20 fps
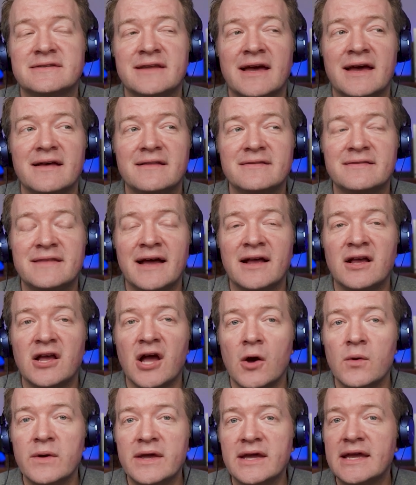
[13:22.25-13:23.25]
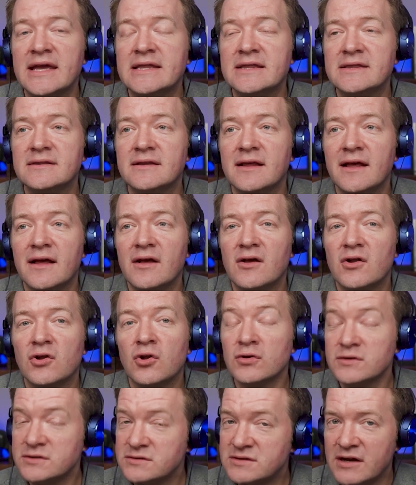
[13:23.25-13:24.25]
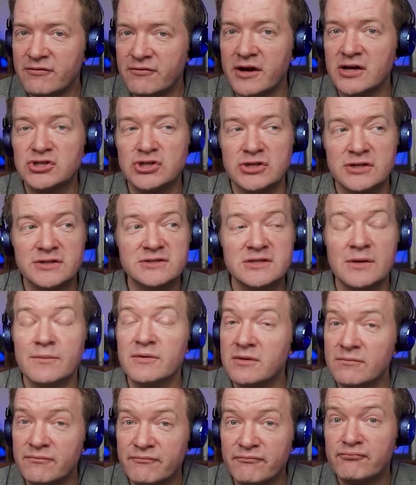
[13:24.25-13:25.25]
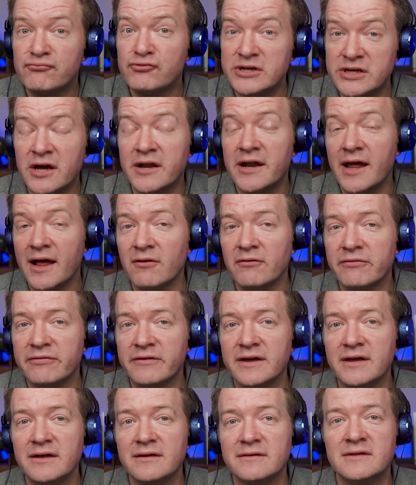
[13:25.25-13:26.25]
they're going in lots of directions, some of them pretty unhealthy.